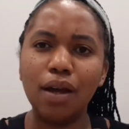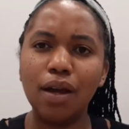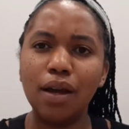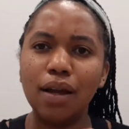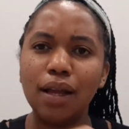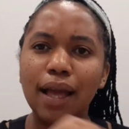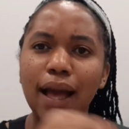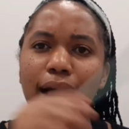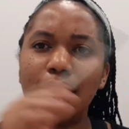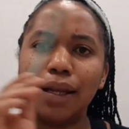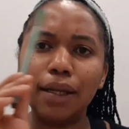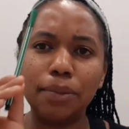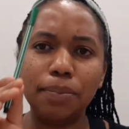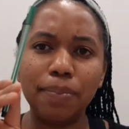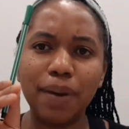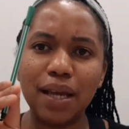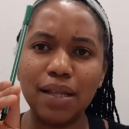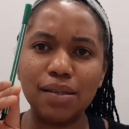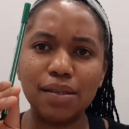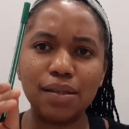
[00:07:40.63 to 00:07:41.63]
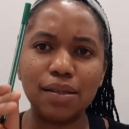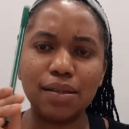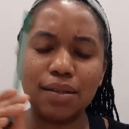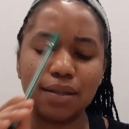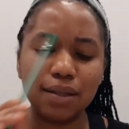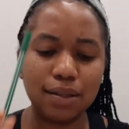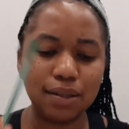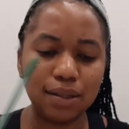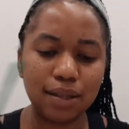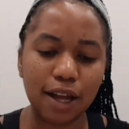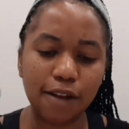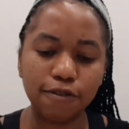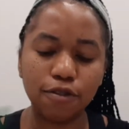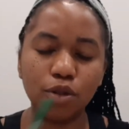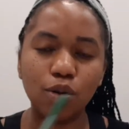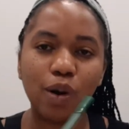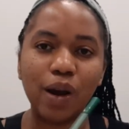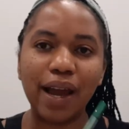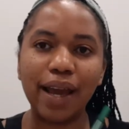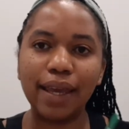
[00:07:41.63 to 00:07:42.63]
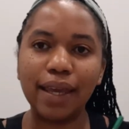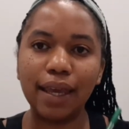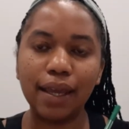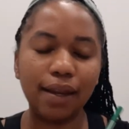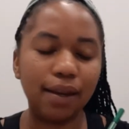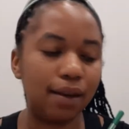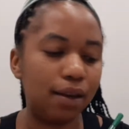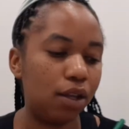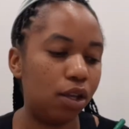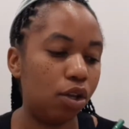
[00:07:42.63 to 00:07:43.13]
colored pencils and stuff, so I can,